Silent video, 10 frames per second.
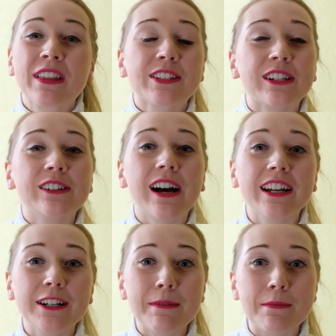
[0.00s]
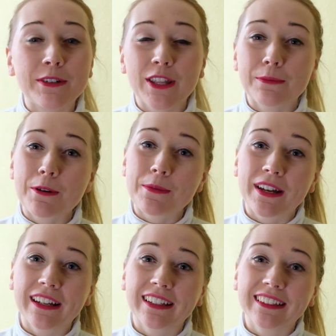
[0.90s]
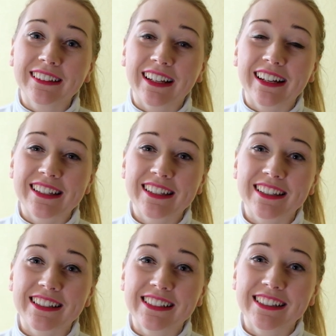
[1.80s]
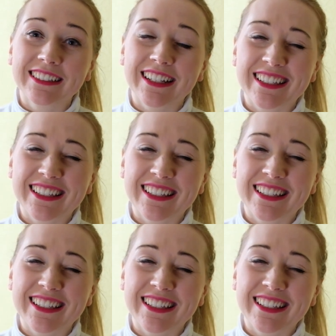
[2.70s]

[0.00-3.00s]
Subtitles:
So I remember that moment as a